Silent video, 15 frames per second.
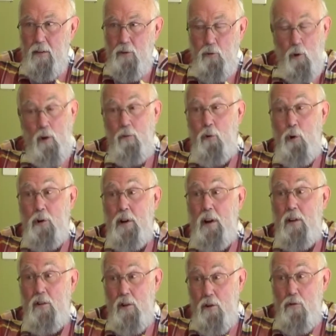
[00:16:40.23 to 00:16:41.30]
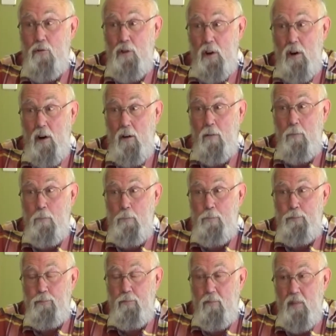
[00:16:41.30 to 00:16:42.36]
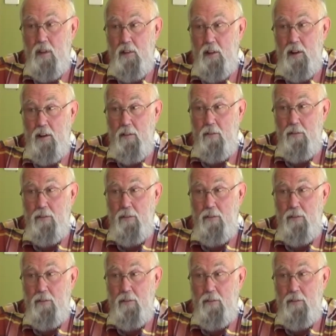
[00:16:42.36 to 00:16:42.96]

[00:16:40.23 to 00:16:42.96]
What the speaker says: 12, 14 years ago that